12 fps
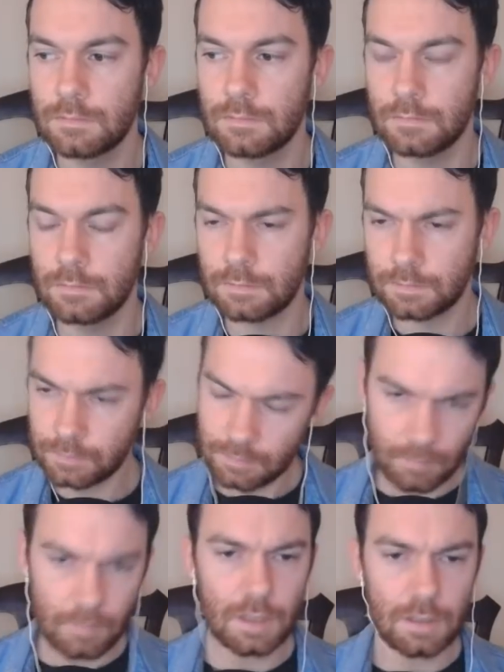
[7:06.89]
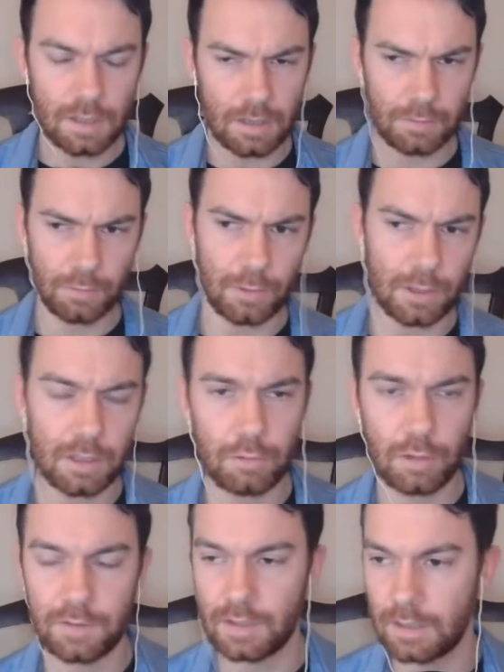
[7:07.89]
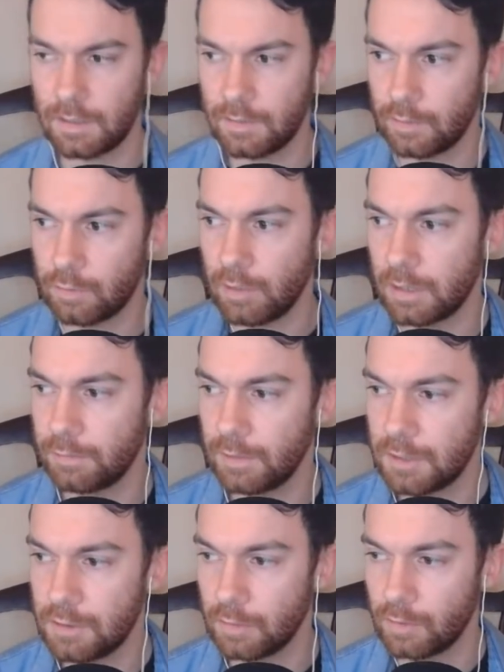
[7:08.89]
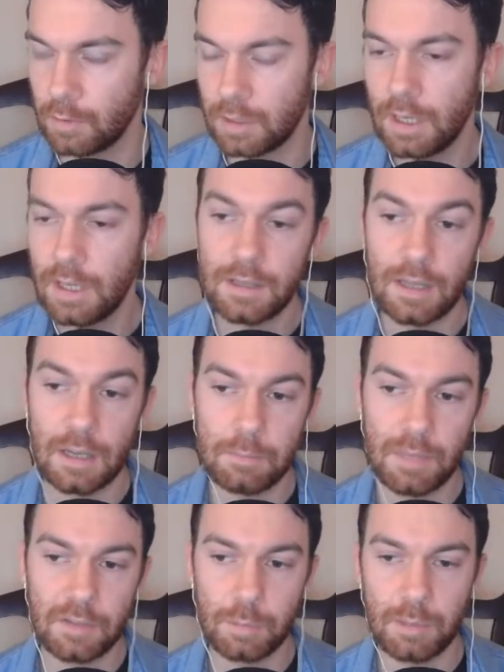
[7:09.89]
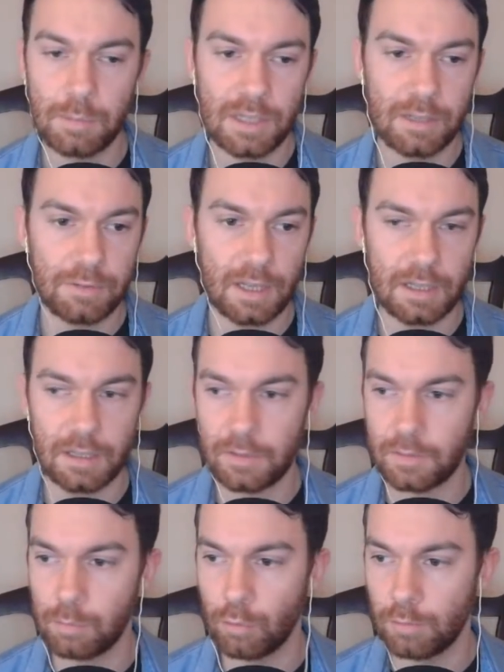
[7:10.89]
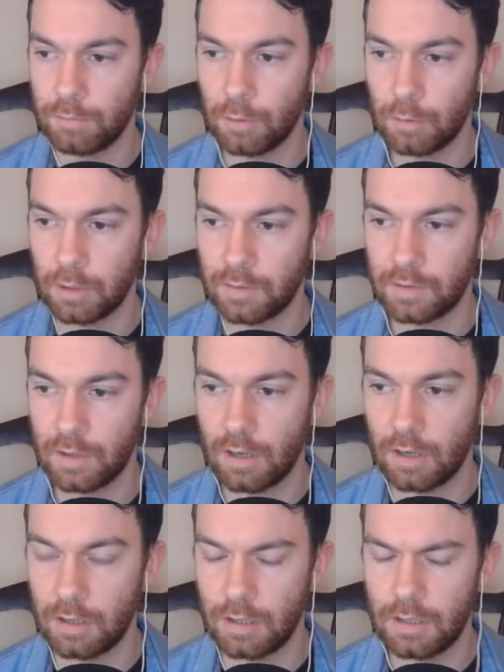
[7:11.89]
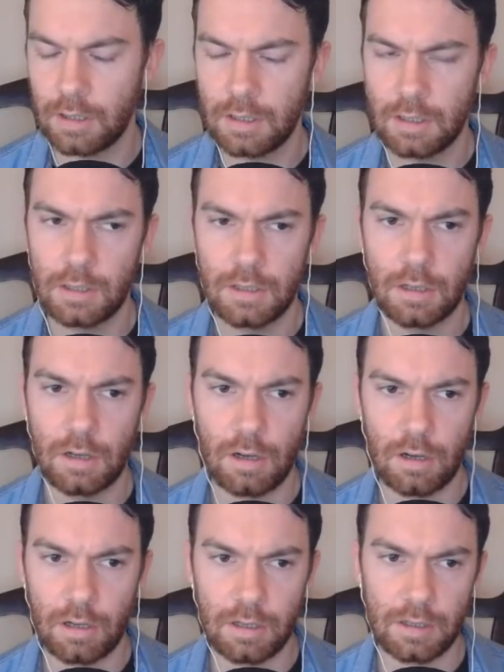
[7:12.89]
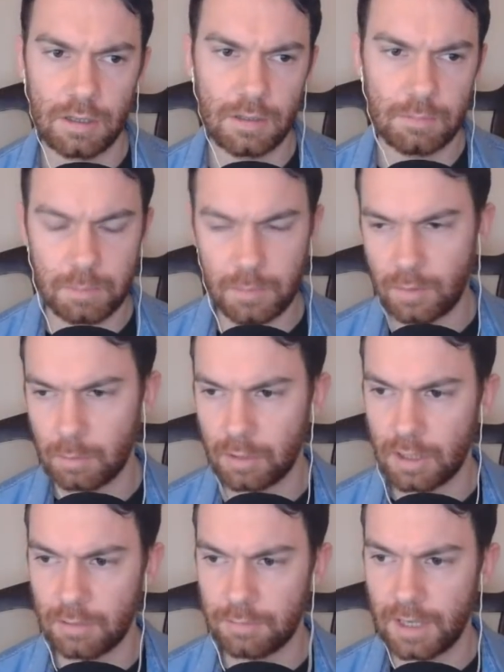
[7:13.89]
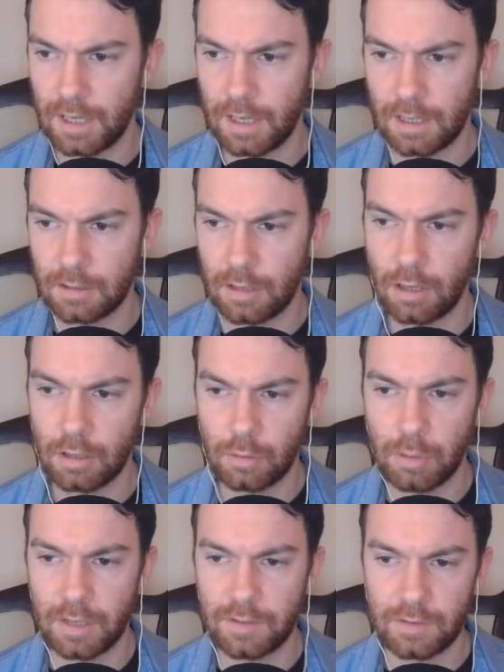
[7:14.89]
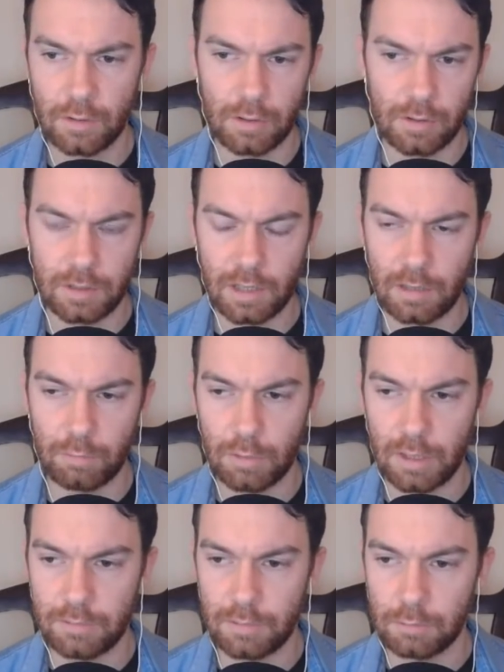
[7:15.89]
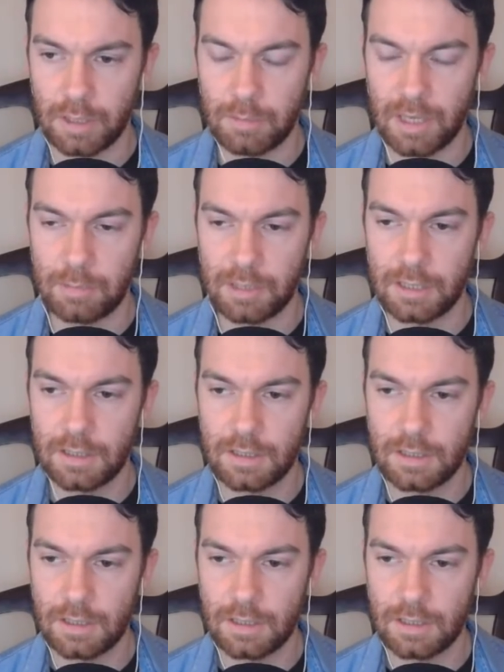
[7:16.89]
That is very interesting. That's a strange feature. So that makes me believe that it is more focused on some kind of conquest or kind of rivalry, maybe.